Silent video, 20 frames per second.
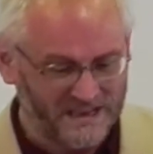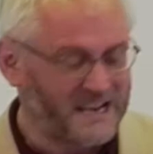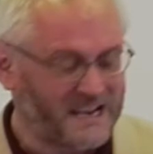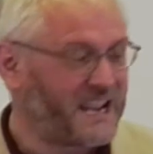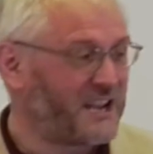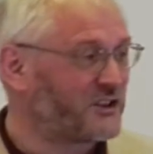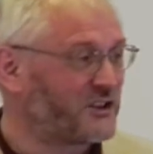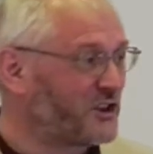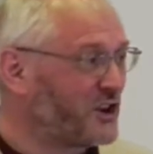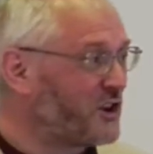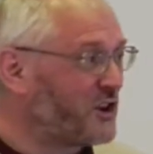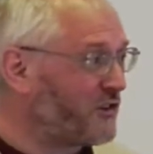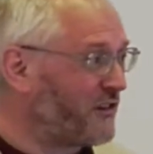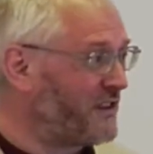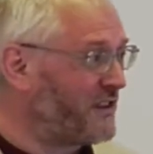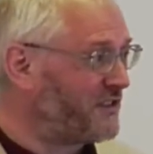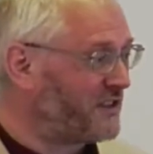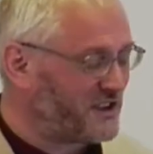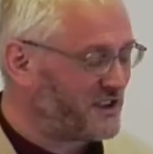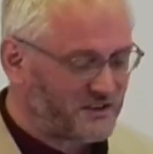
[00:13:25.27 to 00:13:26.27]
In 2
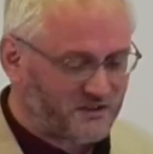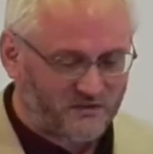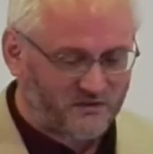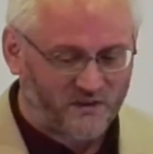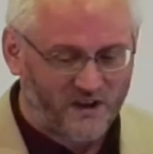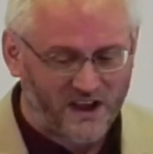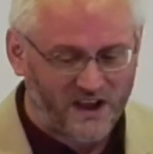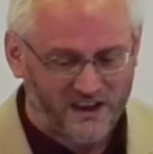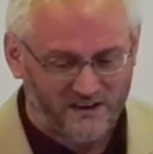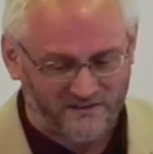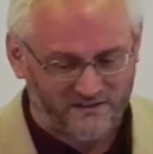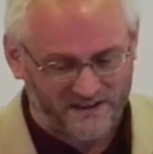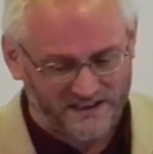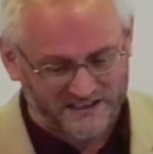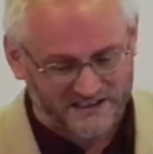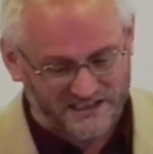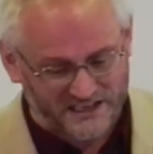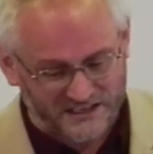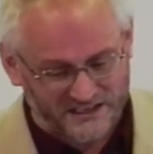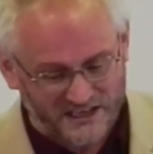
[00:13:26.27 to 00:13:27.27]
Corinthians 5, it
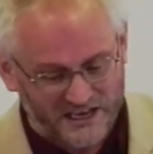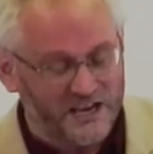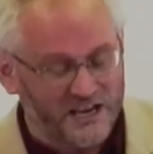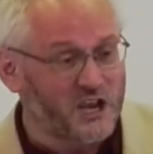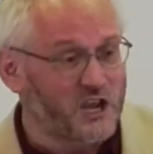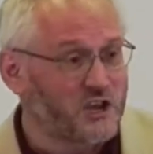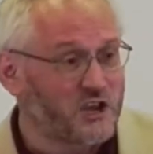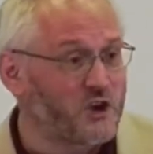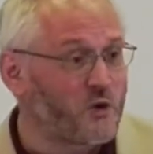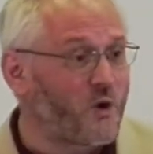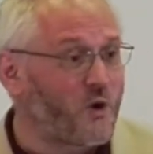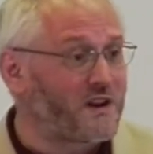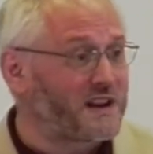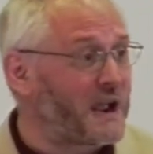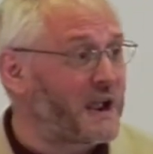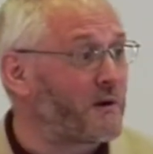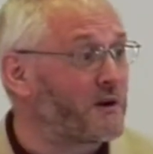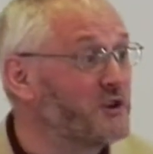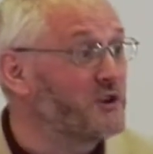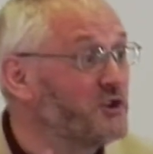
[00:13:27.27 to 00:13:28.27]
says, You are
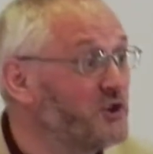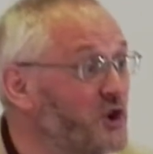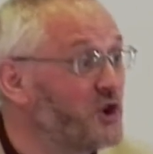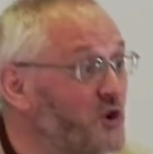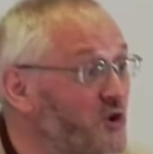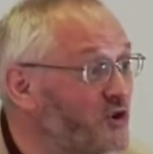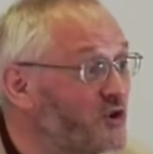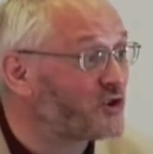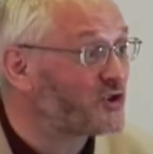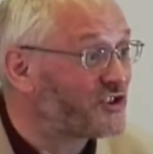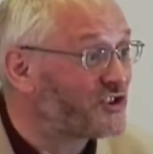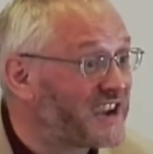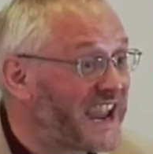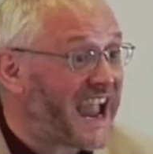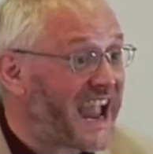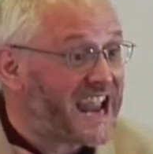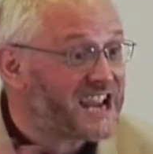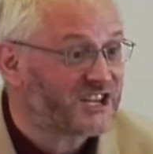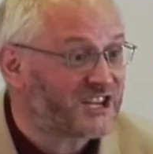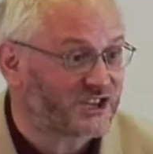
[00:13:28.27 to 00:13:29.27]
now a new
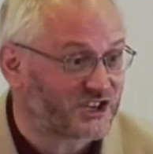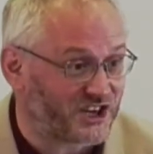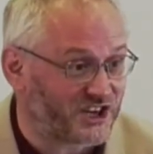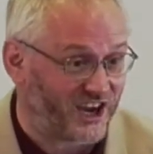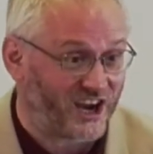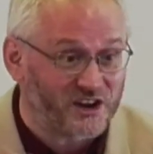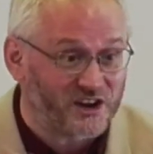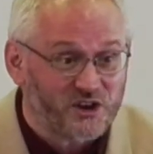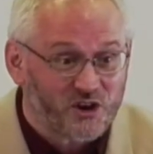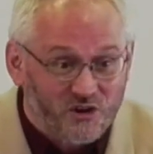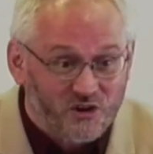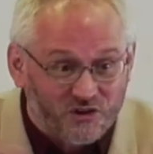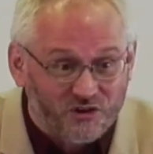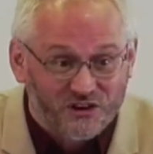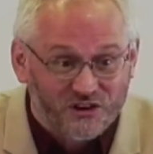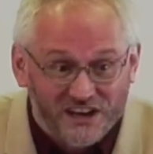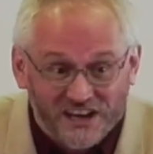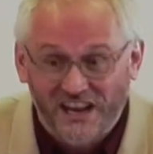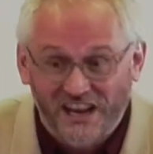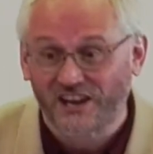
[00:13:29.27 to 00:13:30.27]
creature, a new
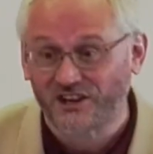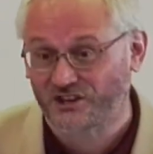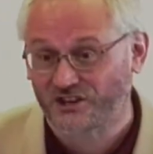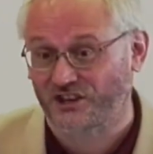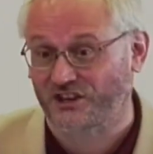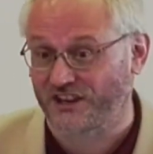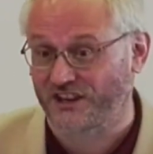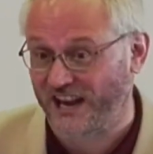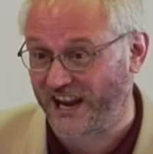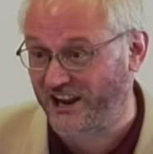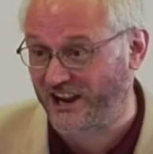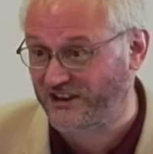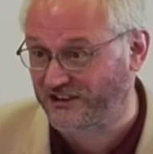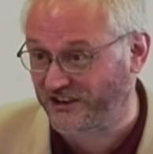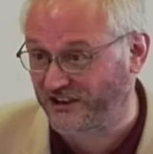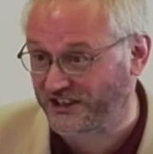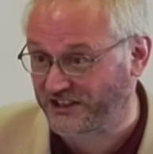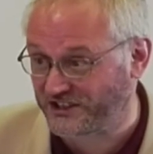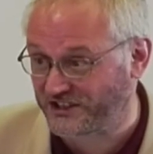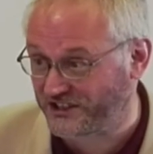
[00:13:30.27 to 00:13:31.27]
creation in
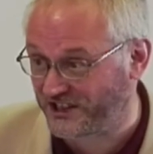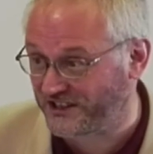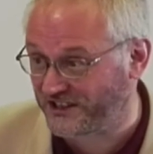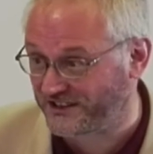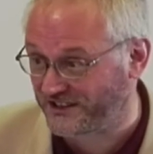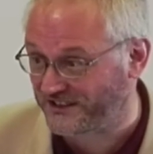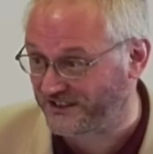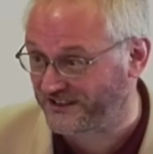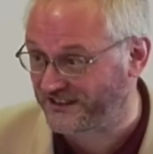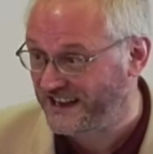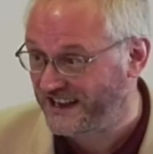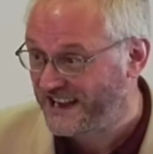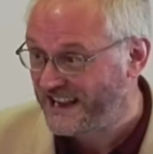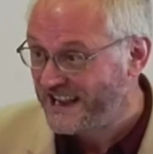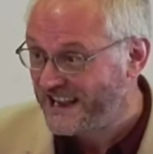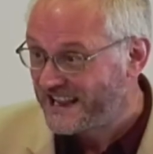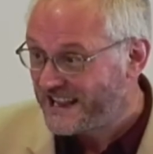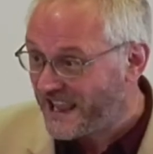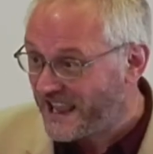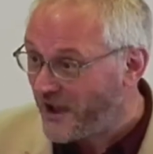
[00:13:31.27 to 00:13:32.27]
Christ Jesus.
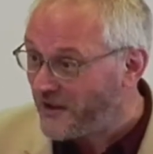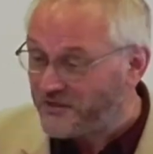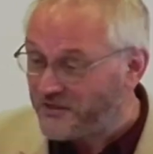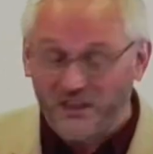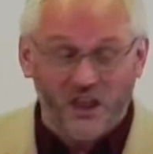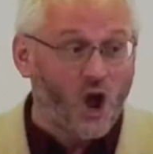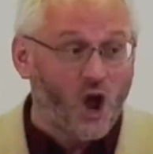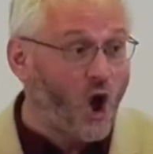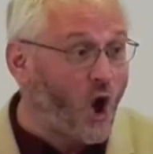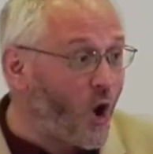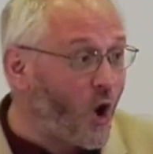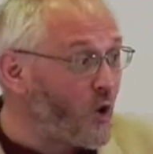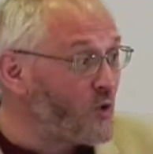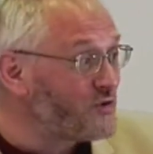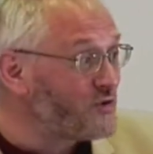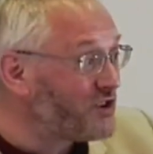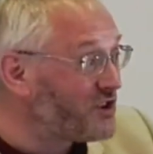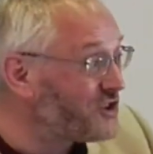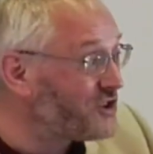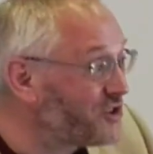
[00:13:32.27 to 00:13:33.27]
You know, the
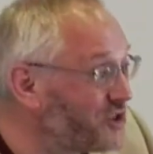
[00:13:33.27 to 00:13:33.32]
altar's